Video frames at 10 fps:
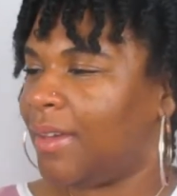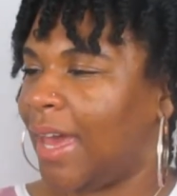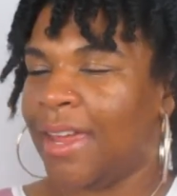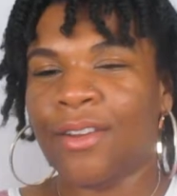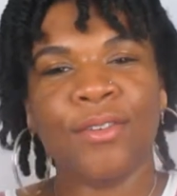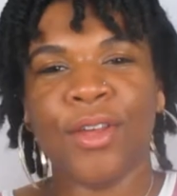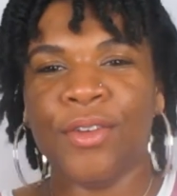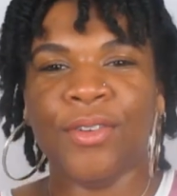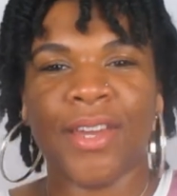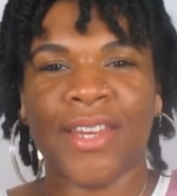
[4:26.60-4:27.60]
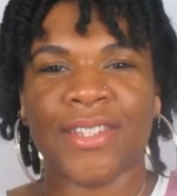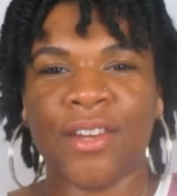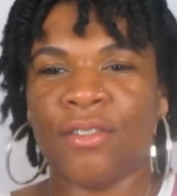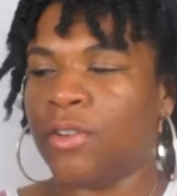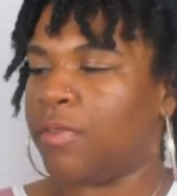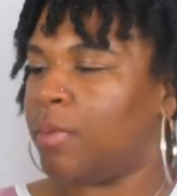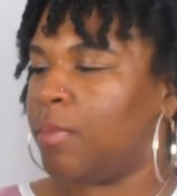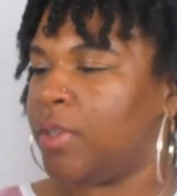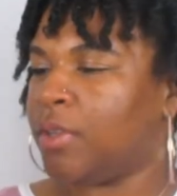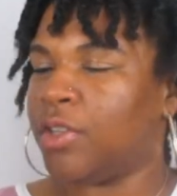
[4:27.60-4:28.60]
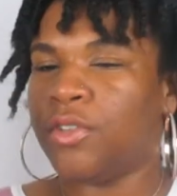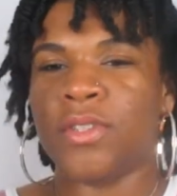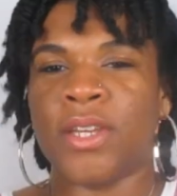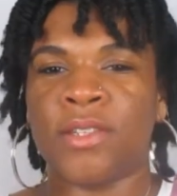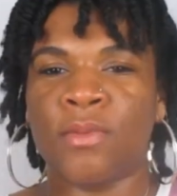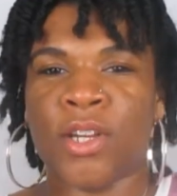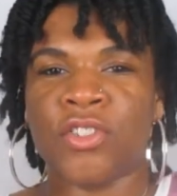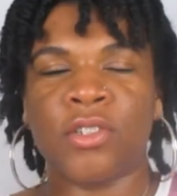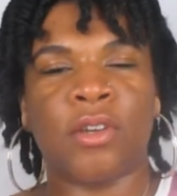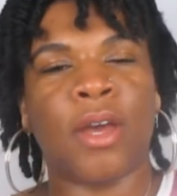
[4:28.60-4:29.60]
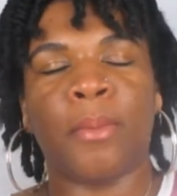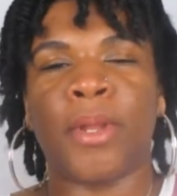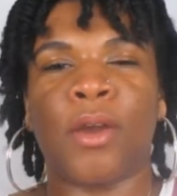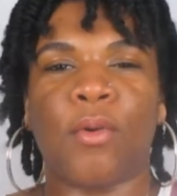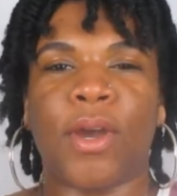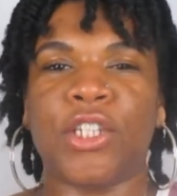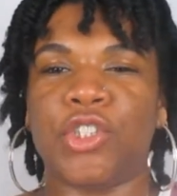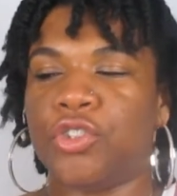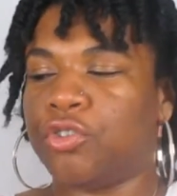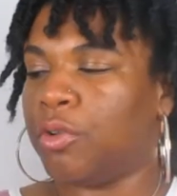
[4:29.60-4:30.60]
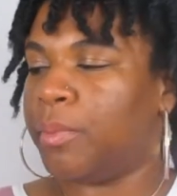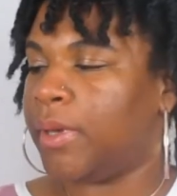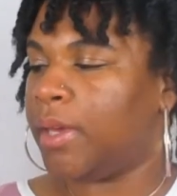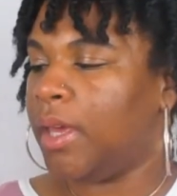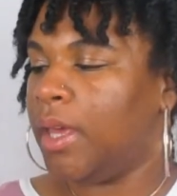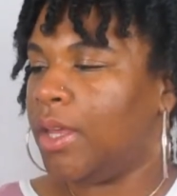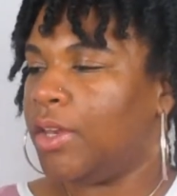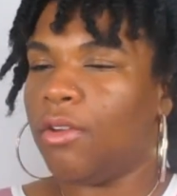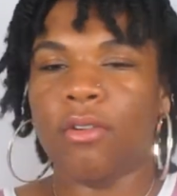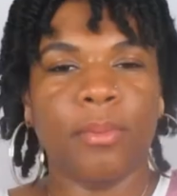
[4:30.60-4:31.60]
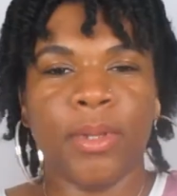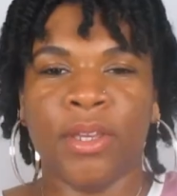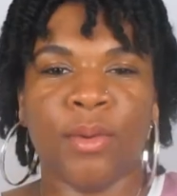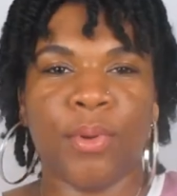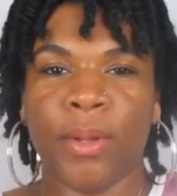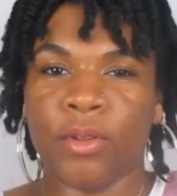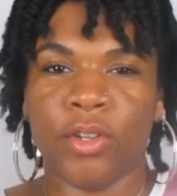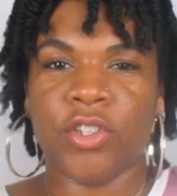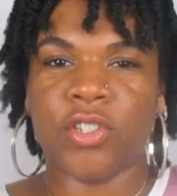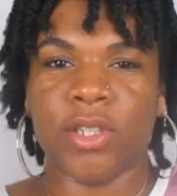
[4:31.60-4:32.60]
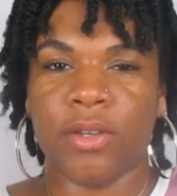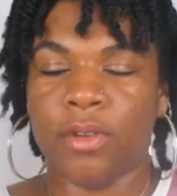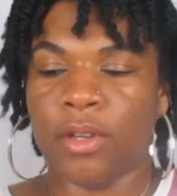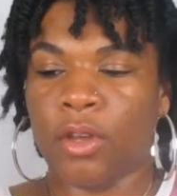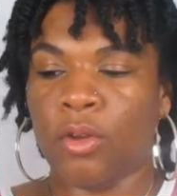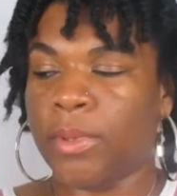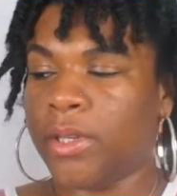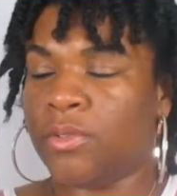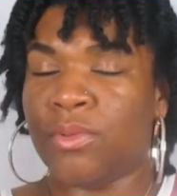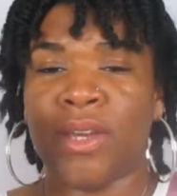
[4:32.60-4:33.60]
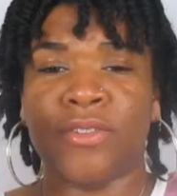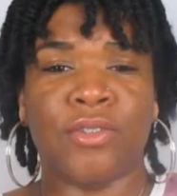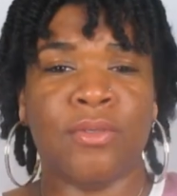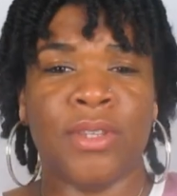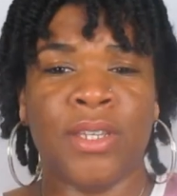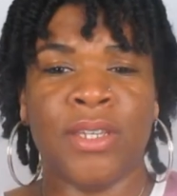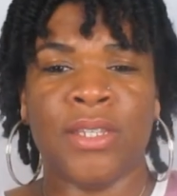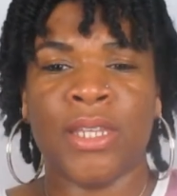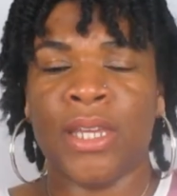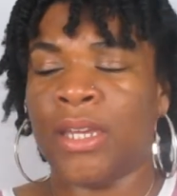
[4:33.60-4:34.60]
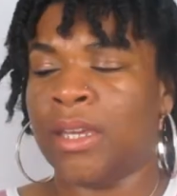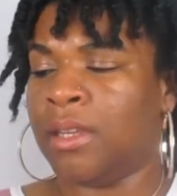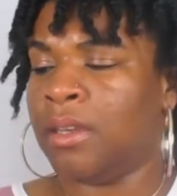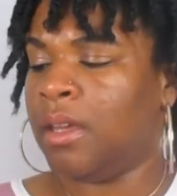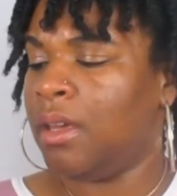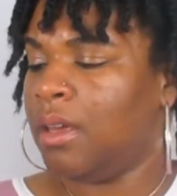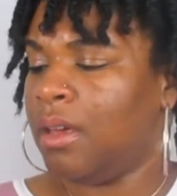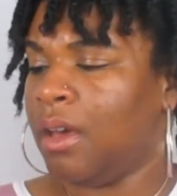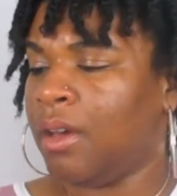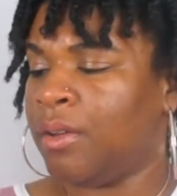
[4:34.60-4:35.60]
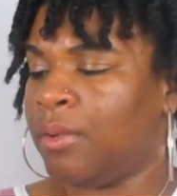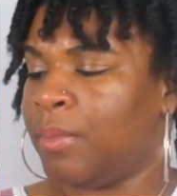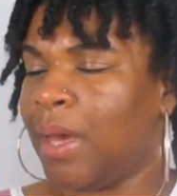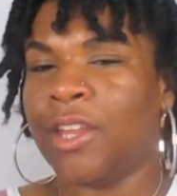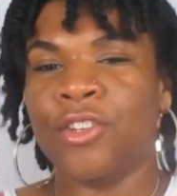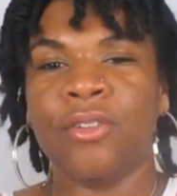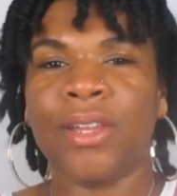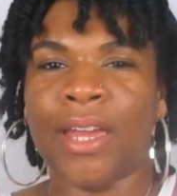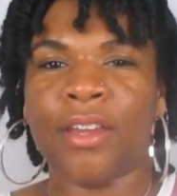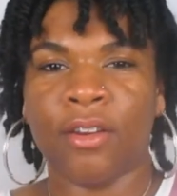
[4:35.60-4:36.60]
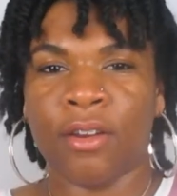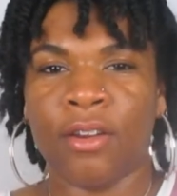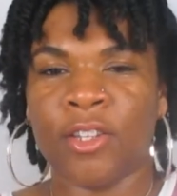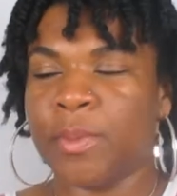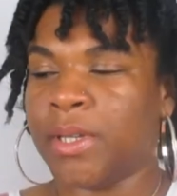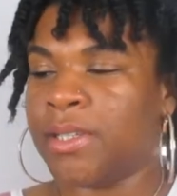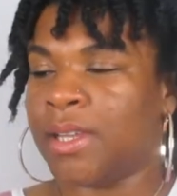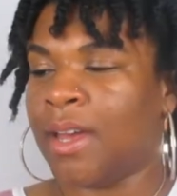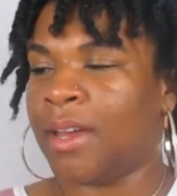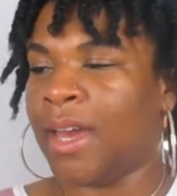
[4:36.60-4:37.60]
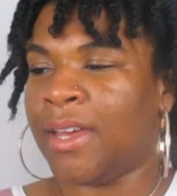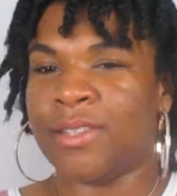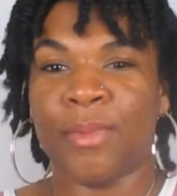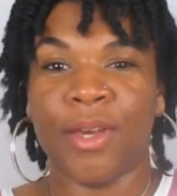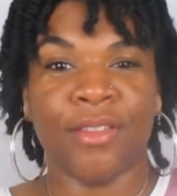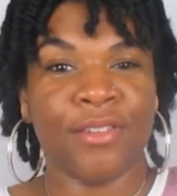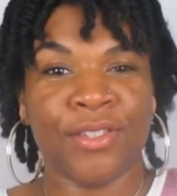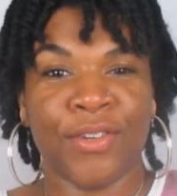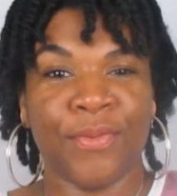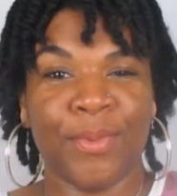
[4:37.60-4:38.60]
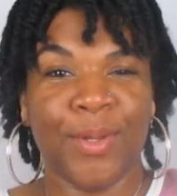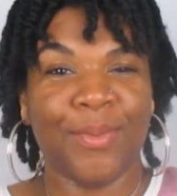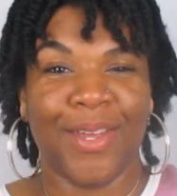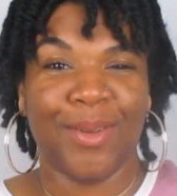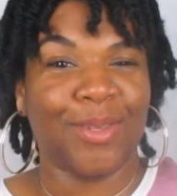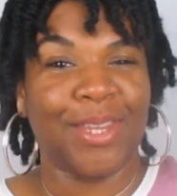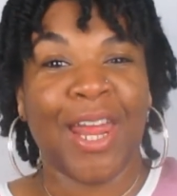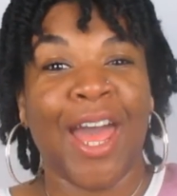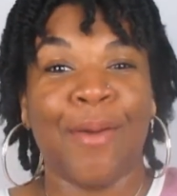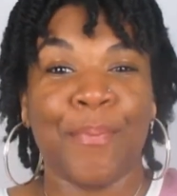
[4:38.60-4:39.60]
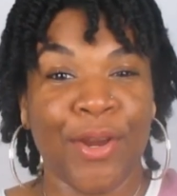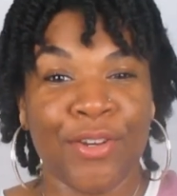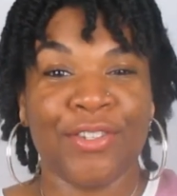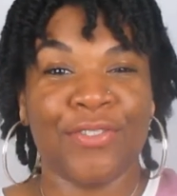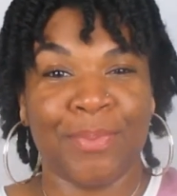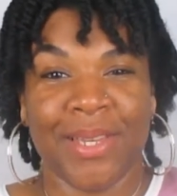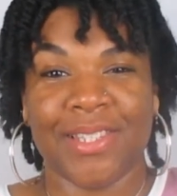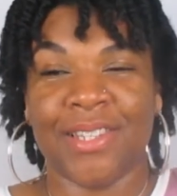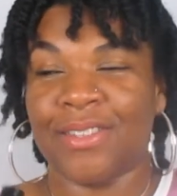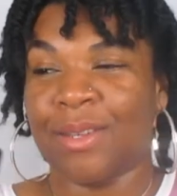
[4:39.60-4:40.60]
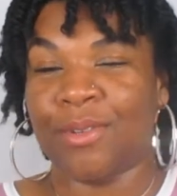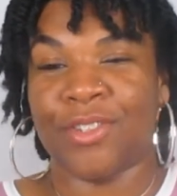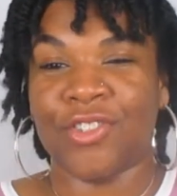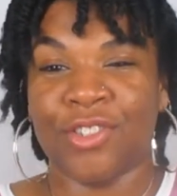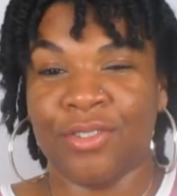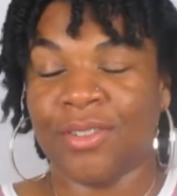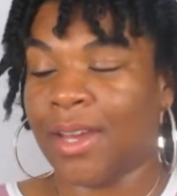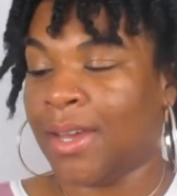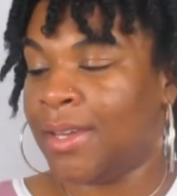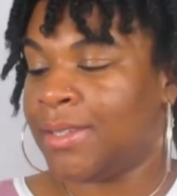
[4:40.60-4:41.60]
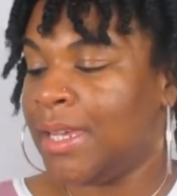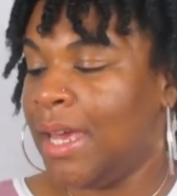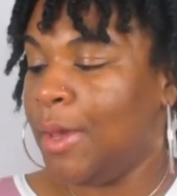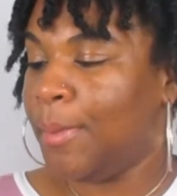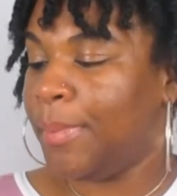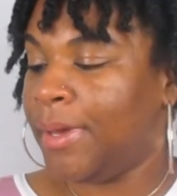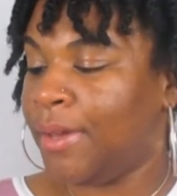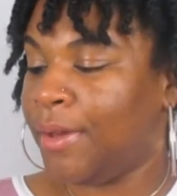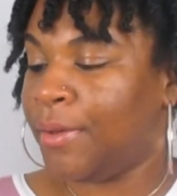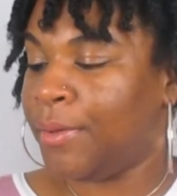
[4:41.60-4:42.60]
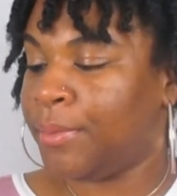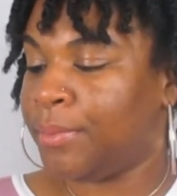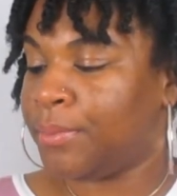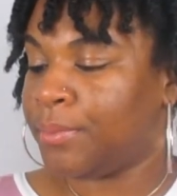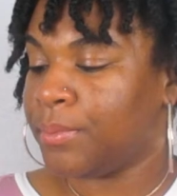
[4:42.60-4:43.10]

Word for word: i don't know you guys i don't know if i'm really going to use it as a wash and go i'm not quite sure but knowing me i'm probably going to just give it a go because we have two of these and um i do like curls because i got some other stuff from them that i purchased myself that i'm going to show you guys but um